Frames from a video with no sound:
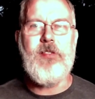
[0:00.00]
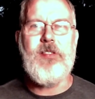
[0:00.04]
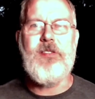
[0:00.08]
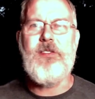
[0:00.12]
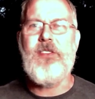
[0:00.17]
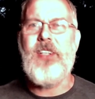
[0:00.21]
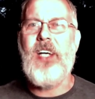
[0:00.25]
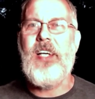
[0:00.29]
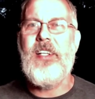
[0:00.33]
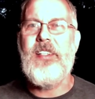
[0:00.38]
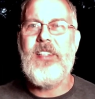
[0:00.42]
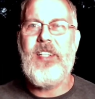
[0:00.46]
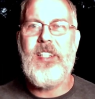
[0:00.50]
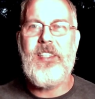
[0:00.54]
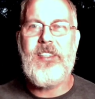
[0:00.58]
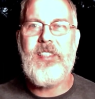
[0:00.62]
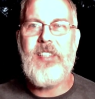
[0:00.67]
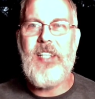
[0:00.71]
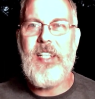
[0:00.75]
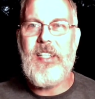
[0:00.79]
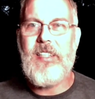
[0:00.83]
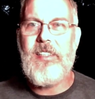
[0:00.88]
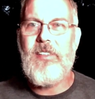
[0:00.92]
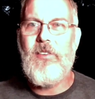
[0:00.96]
I think it's
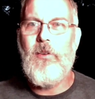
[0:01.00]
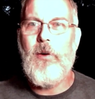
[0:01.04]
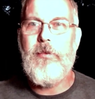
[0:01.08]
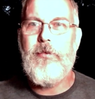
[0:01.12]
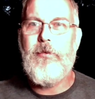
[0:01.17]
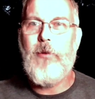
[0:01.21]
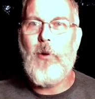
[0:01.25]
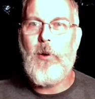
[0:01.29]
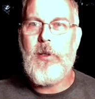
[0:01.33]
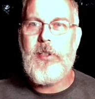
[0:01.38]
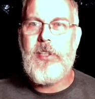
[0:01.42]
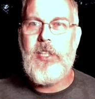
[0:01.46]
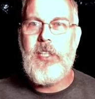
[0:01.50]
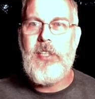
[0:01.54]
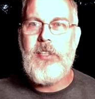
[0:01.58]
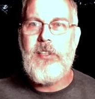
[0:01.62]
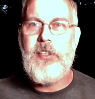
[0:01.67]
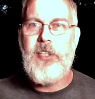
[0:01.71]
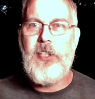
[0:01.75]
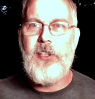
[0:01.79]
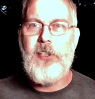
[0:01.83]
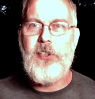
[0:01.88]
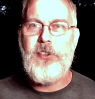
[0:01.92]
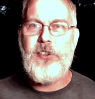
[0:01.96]
like what, 14
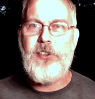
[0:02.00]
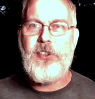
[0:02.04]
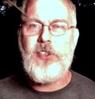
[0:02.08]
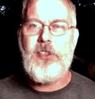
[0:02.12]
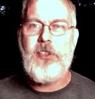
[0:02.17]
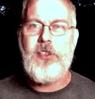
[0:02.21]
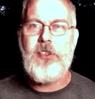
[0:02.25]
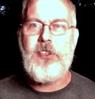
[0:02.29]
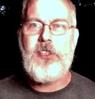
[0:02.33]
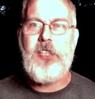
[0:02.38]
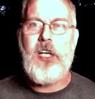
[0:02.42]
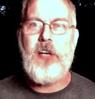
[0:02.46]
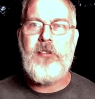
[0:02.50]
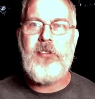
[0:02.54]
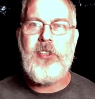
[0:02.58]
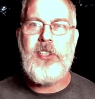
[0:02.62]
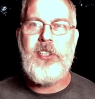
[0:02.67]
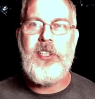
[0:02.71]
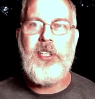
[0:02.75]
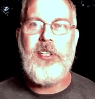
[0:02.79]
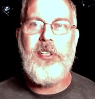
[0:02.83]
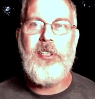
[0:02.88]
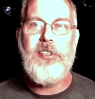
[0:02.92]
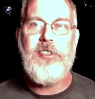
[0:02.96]
years, seven
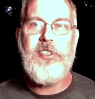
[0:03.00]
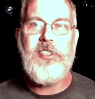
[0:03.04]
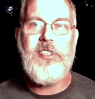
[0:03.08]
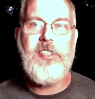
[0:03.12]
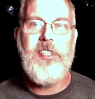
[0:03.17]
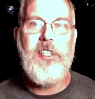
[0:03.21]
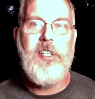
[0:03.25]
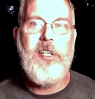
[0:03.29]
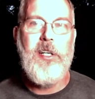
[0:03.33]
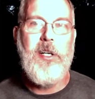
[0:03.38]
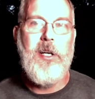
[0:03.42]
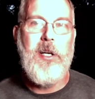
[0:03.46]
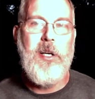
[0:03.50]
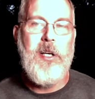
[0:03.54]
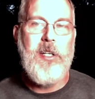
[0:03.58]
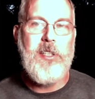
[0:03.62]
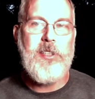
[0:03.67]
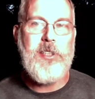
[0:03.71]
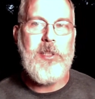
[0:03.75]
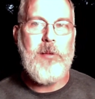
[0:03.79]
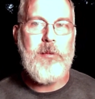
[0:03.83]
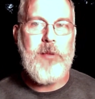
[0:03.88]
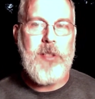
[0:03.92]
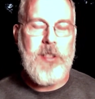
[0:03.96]
years,
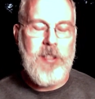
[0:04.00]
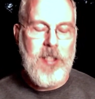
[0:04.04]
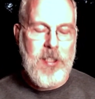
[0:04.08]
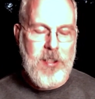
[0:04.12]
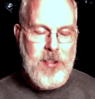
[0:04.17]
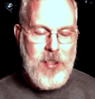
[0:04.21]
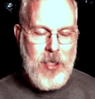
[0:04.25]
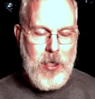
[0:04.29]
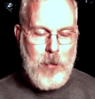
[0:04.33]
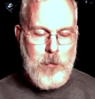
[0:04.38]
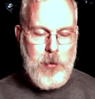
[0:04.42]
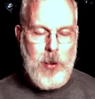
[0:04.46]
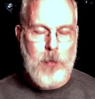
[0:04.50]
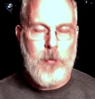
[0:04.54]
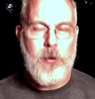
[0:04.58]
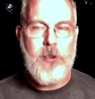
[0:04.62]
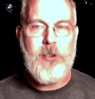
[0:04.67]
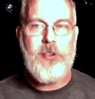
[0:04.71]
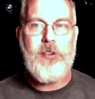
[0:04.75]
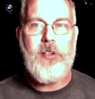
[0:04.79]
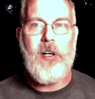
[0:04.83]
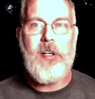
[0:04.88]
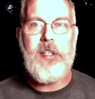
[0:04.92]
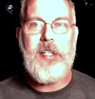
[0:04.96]
something like that. People
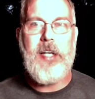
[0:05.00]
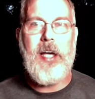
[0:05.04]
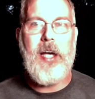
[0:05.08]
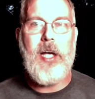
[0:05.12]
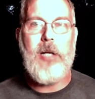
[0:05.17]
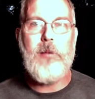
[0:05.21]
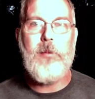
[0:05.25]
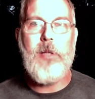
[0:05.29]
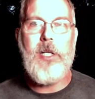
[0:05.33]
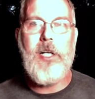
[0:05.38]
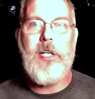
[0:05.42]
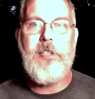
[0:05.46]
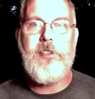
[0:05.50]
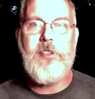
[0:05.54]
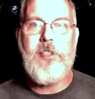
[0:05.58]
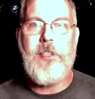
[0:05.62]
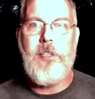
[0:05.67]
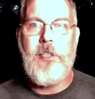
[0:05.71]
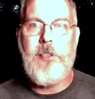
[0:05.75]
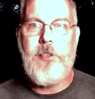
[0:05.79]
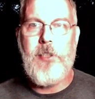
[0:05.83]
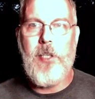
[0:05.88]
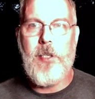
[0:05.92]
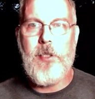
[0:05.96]
start cannibalizing
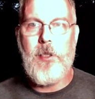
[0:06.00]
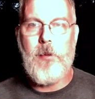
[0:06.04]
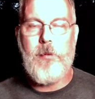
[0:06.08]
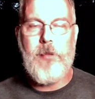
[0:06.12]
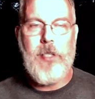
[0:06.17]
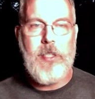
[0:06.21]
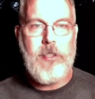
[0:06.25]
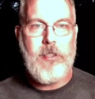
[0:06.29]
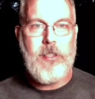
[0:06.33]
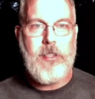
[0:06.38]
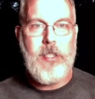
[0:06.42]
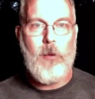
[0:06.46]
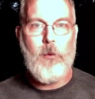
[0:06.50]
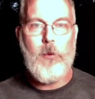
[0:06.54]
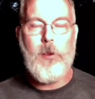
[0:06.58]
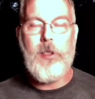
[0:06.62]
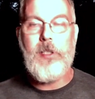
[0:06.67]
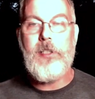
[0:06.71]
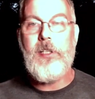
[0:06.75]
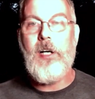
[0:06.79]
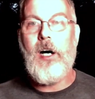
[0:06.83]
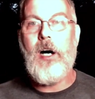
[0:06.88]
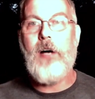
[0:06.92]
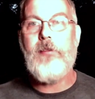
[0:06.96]
each other. Things get
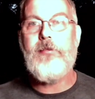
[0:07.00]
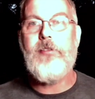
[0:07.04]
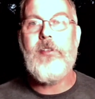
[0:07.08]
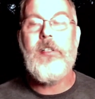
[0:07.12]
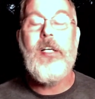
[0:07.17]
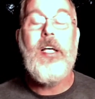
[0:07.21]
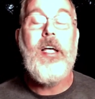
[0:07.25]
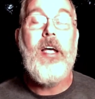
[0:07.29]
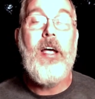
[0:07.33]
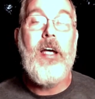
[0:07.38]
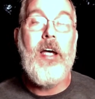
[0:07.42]
really awful.